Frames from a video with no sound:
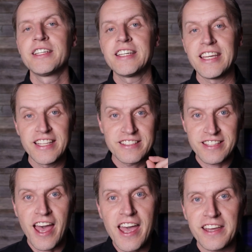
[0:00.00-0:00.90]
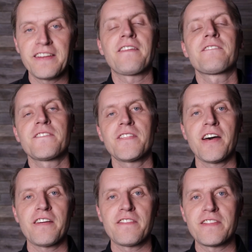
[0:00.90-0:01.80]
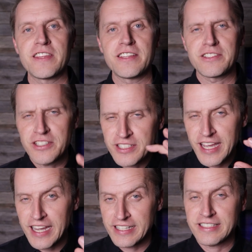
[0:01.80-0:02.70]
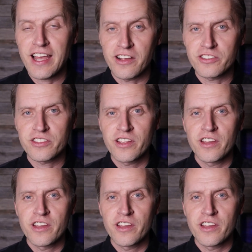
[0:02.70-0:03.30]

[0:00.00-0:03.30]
inside of these intact cells,